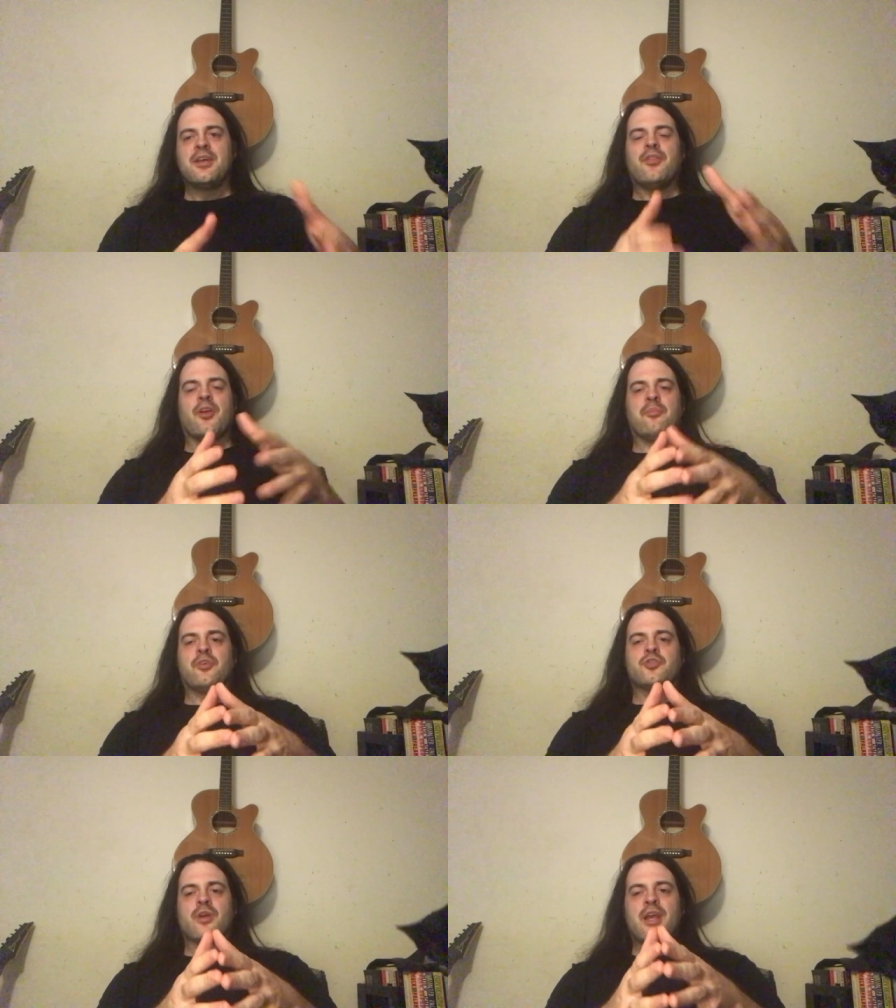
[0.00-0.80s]
They're
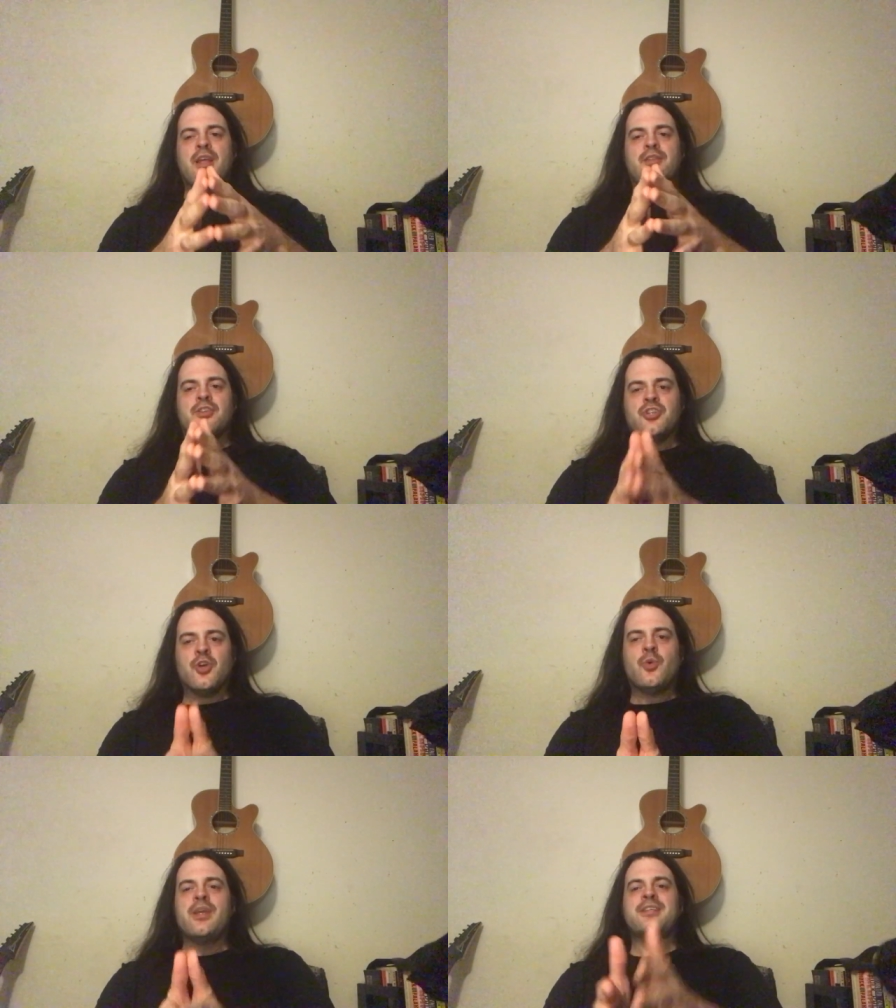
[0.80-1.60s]
portraying the
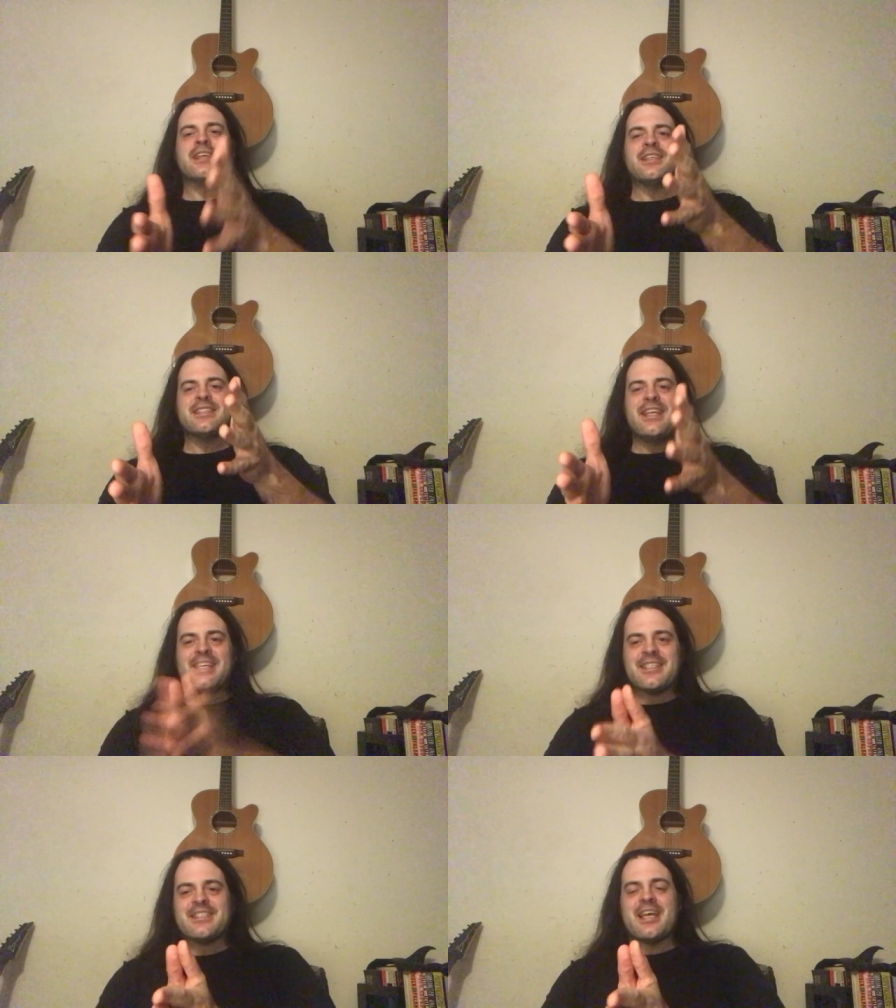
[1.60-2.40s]
Tuohys as the
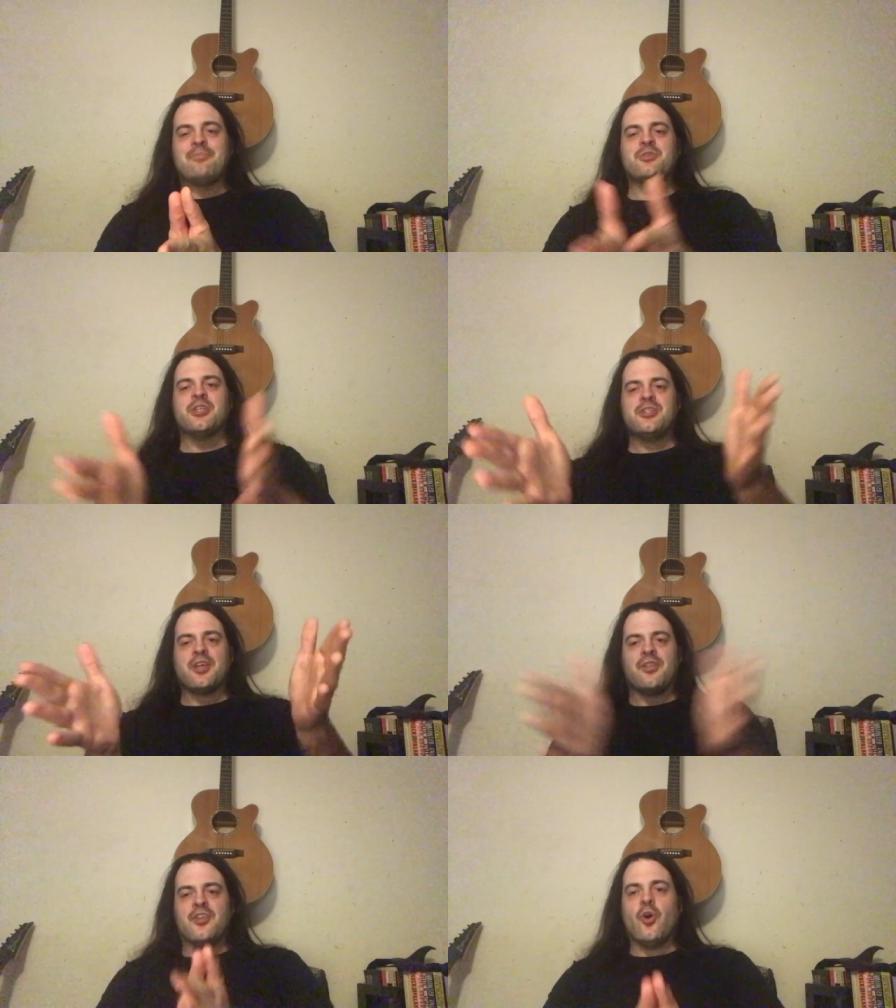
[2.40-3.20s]
exception
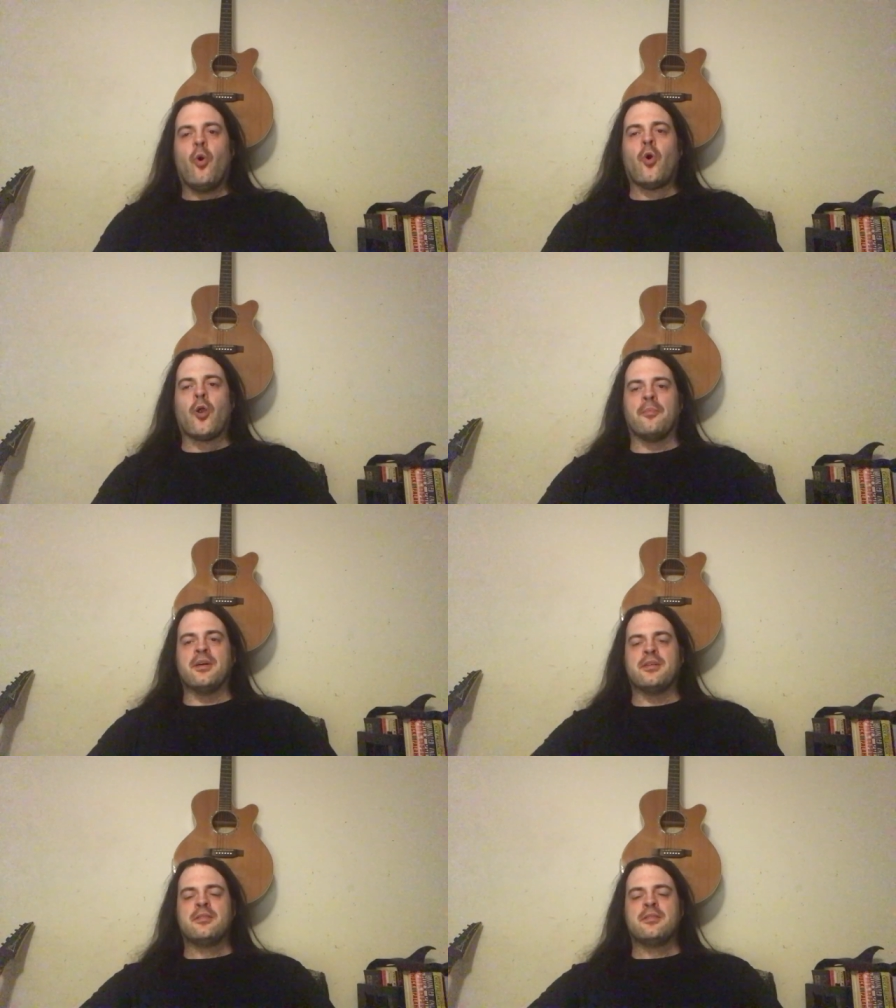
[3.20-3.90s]
to the norm.